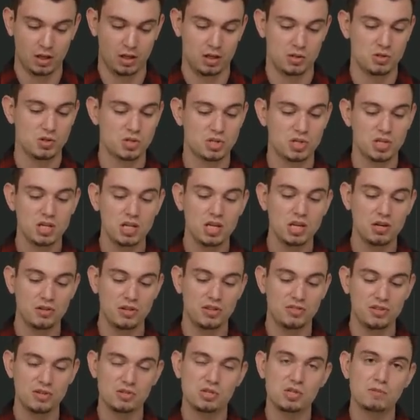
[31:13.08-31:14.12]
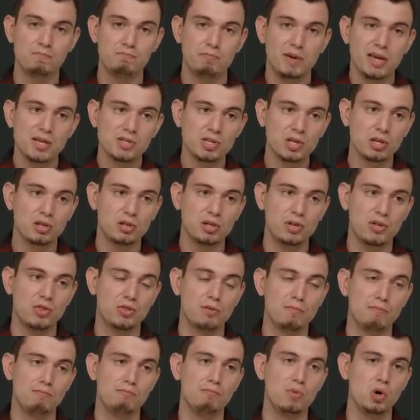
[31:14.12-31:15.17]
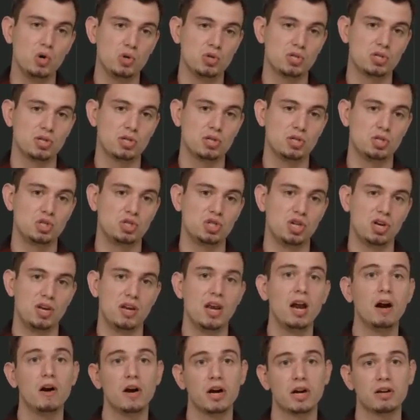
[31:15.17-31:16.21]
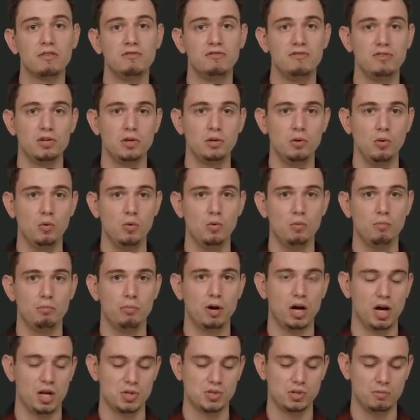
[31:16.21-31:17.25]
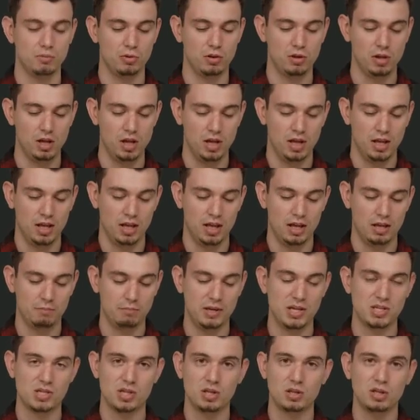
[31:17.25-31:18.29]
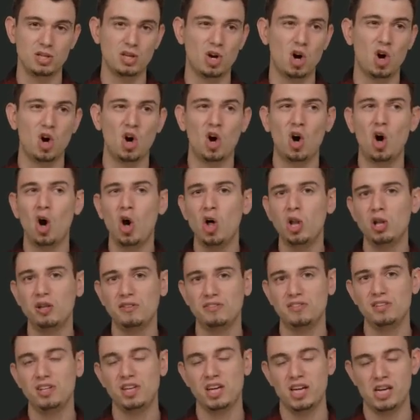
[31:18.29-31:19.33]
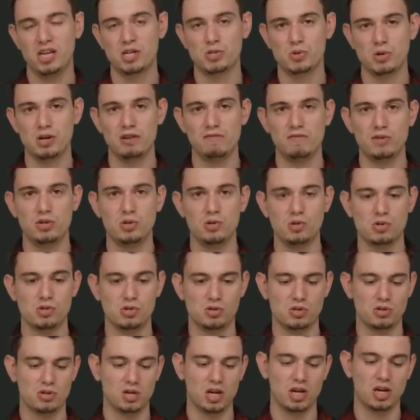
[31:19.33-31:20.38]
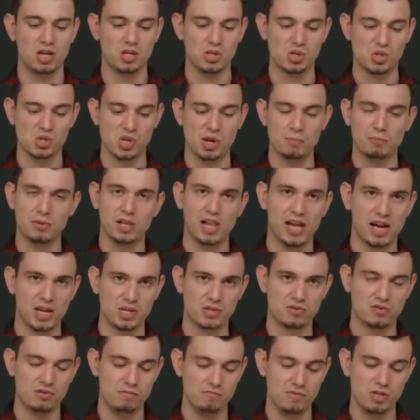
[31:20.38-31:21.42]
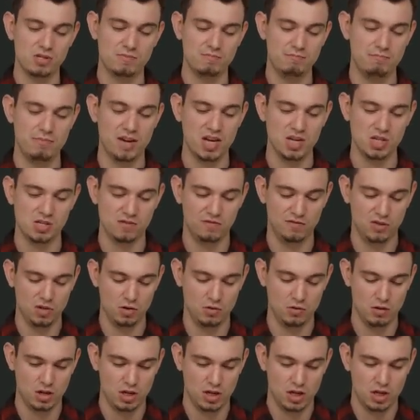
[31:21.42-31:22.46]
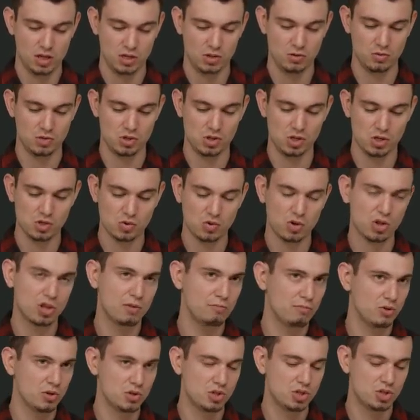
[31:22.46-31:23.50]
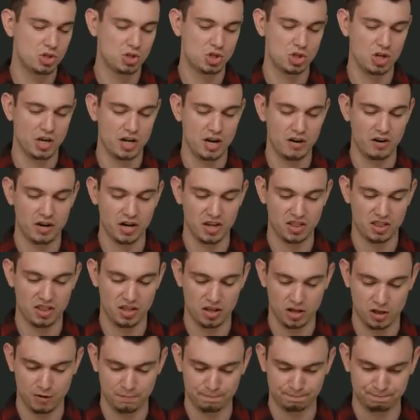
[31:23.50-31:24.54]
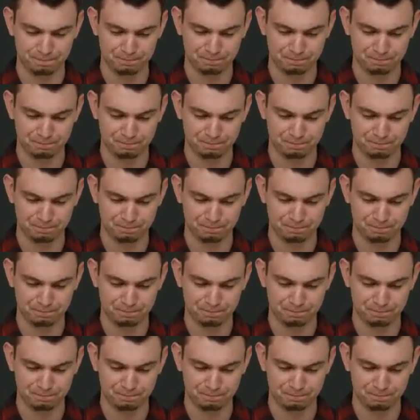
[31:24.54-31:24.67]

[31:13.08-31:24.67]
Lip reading: You'll see here that this is basically the most generic view possible. Basically, all of the Android views are going to subclass from this base view, so it's just sort of the most generic thing.